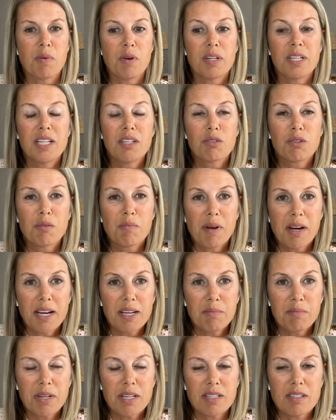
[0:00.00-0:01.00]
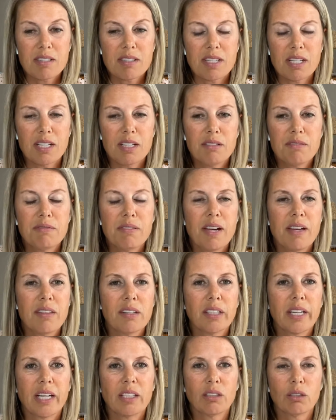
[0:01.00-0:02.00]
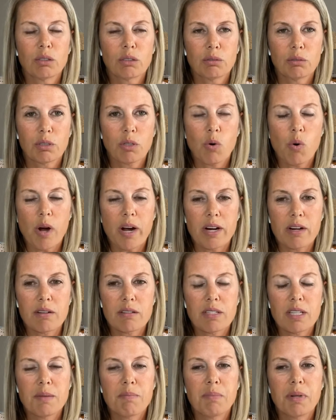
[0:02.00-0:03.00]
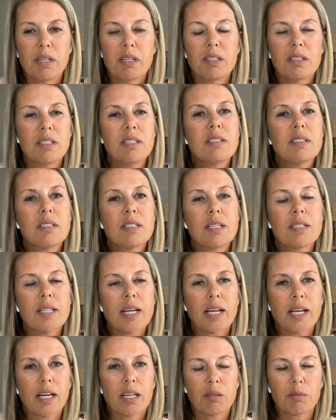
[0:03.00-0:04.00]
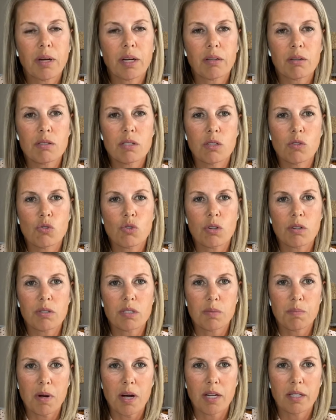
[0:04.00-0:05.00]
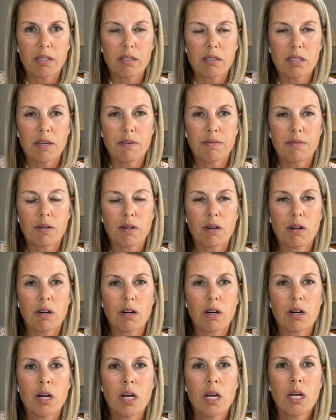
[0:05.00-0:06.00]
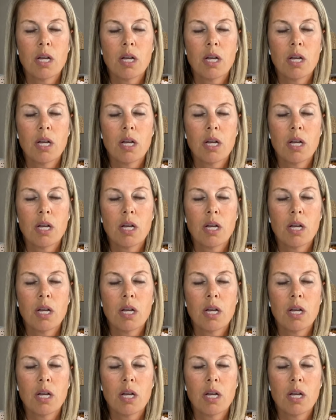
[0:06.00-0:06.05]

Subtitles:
Need to remind myself, and the landlord requires it, but to take out a renter's insurance policy for her.